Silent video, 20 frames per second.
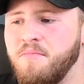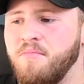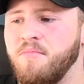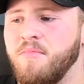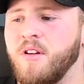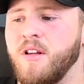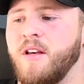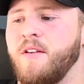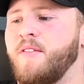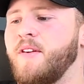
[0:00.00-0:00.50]

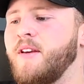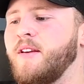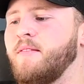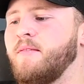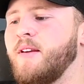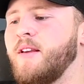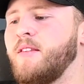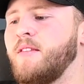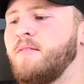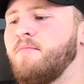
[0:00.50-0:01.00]
living
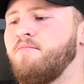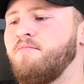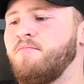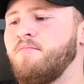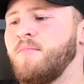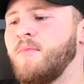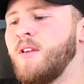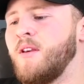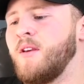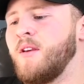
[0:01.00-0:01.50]
in
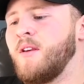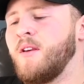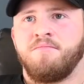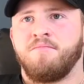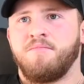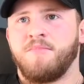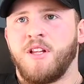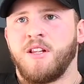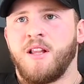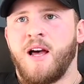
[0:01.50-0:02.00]

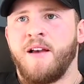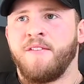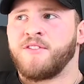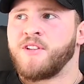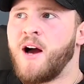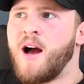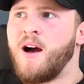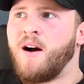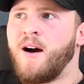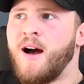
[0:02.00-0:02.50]
the
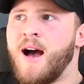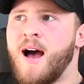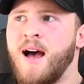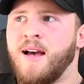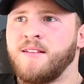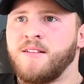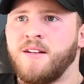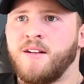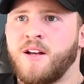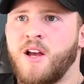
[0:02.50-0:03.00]
lifestyle
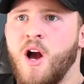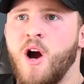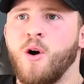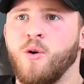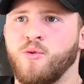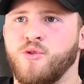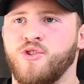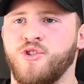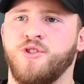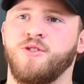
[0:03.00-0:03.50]
as a
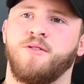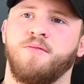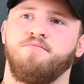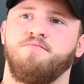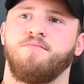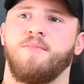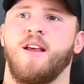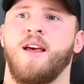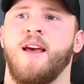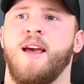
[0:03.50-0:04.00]
coach
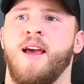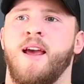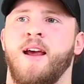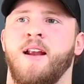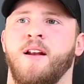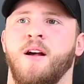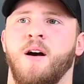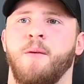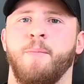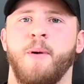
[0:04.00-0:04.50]

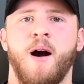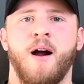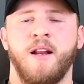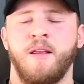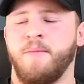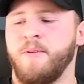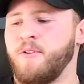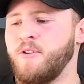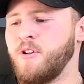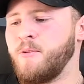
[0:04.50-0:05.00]
and a
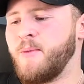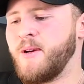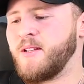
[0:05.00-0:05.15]
bodybuilder